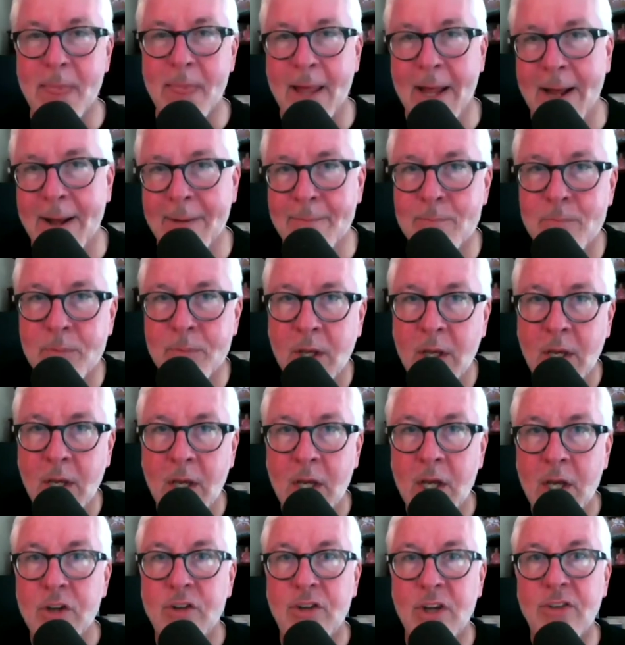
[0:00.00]
um,
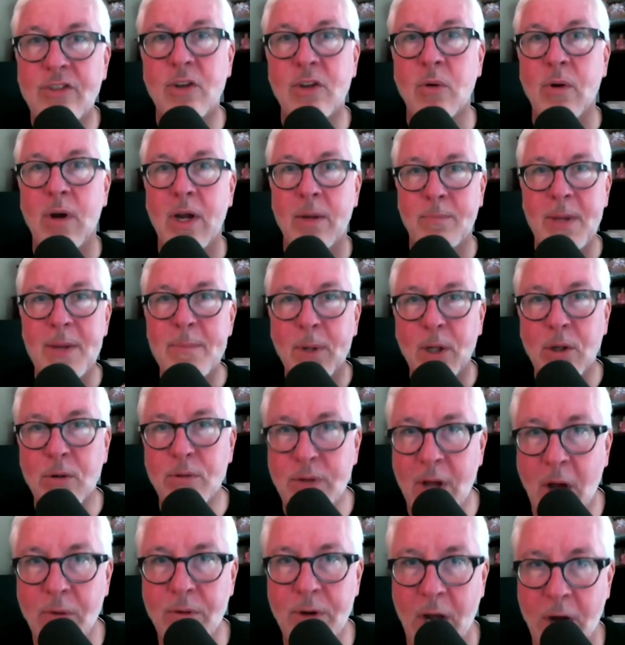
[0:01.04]
just so people who
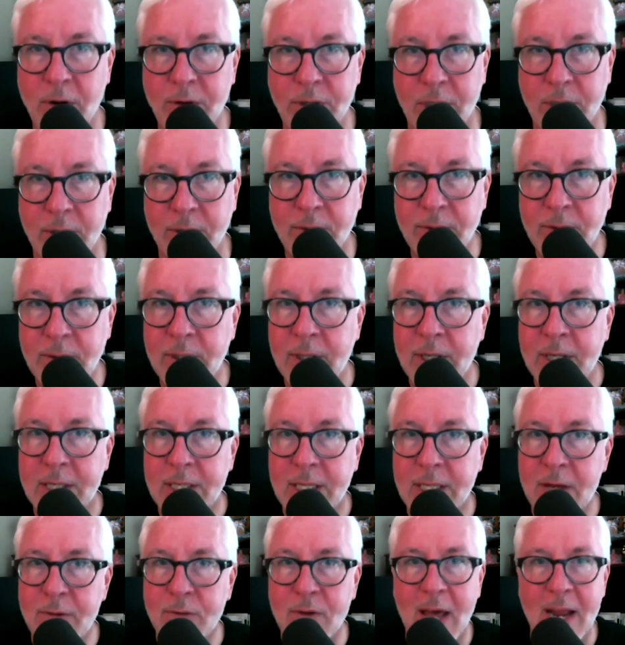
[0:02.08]
don't know you,
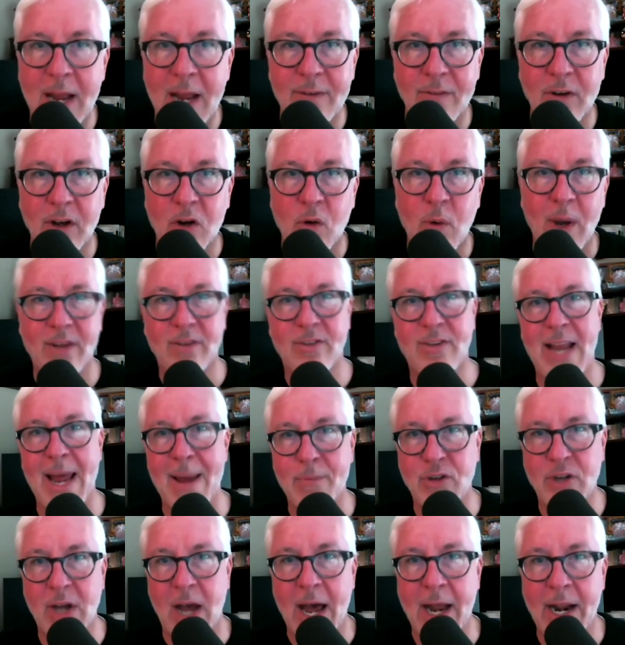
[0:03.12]
give kind of a quick
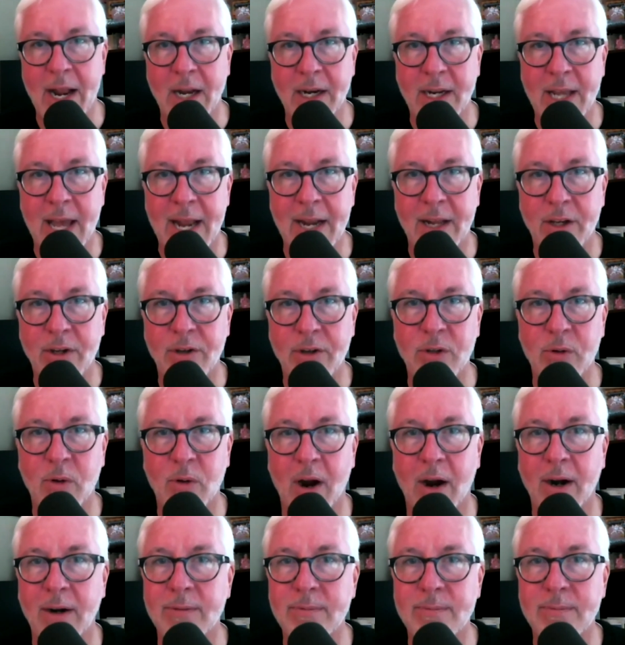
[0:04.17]
snapshot on kind of who you
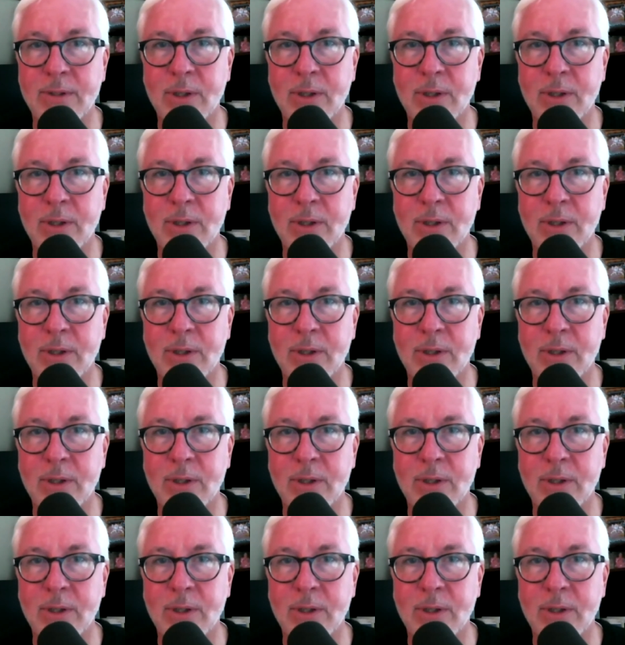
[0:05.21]
are.